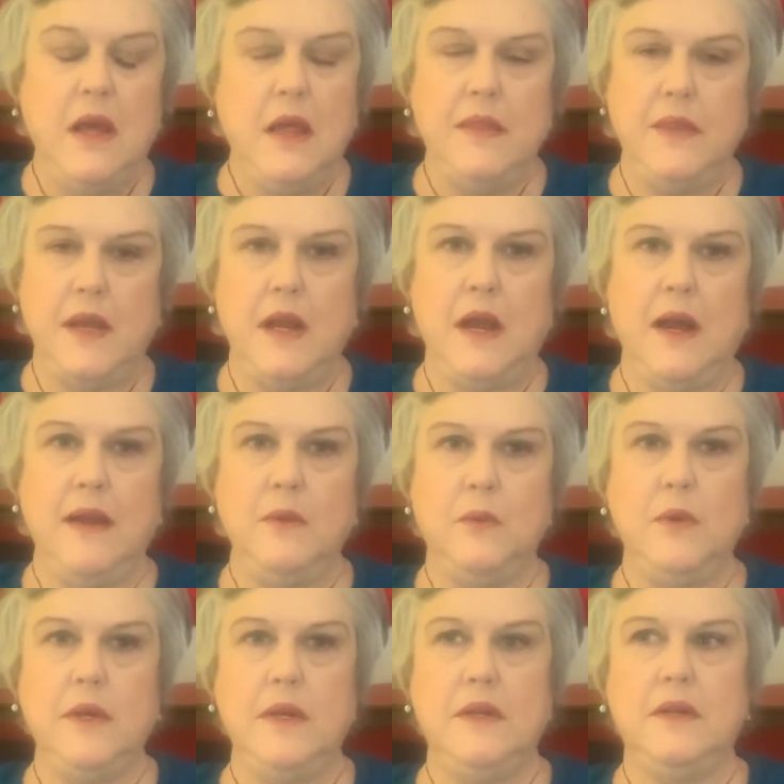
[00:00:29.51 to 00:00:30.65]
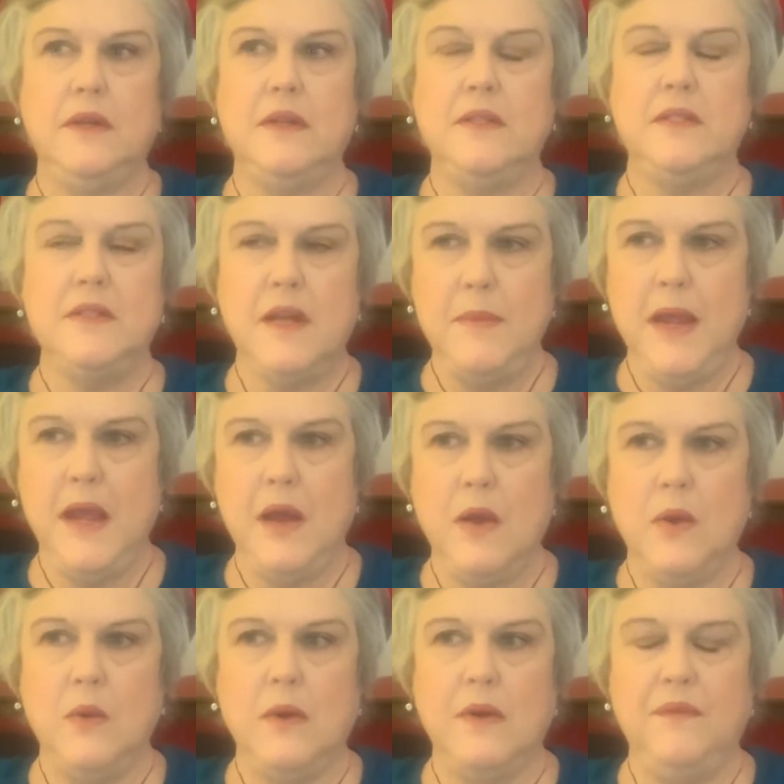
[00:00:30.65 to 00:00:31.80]
that I would
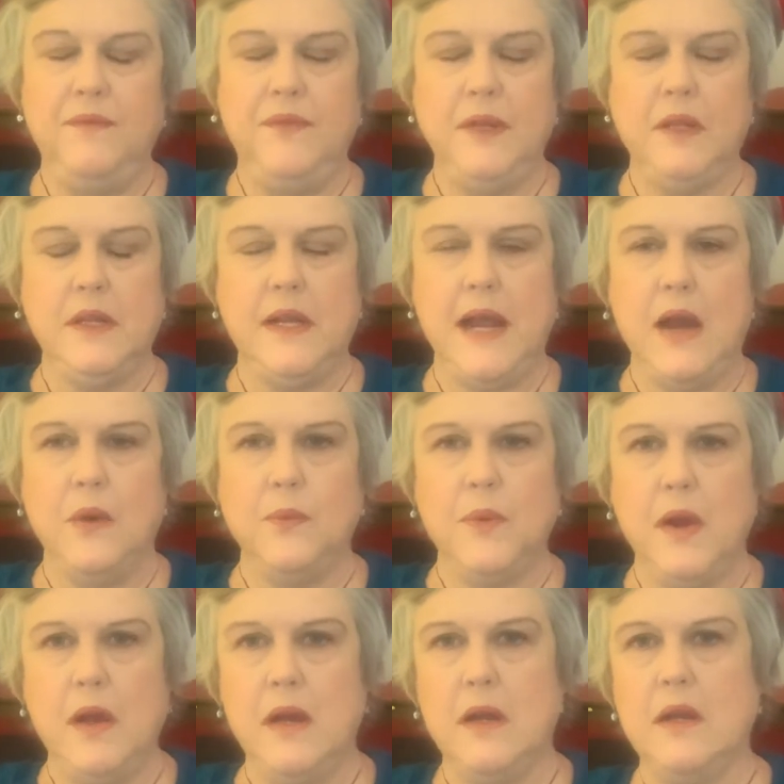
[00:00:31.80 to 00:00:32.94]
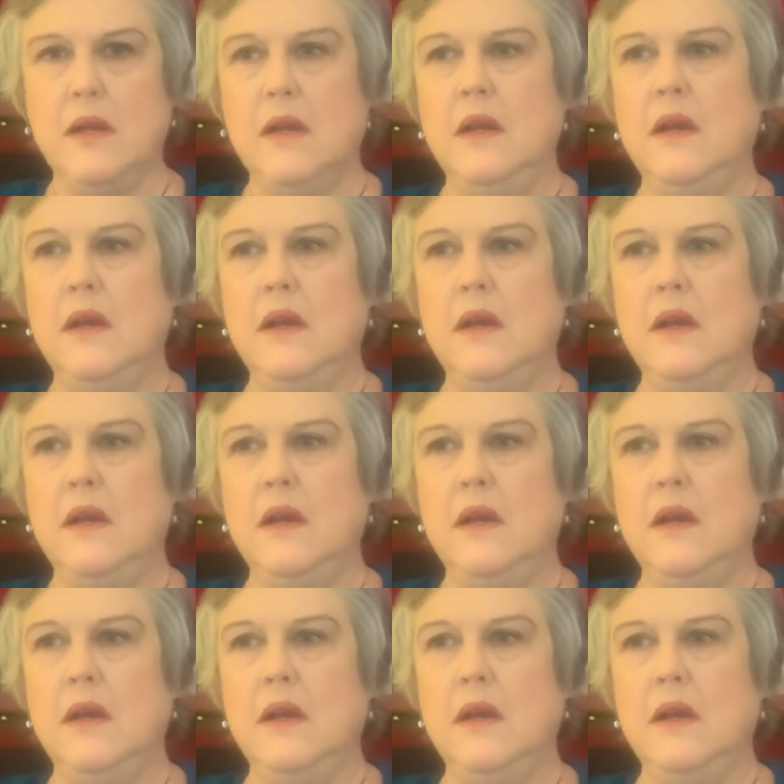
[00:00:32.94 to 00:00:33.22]
somehow fill it out wrong,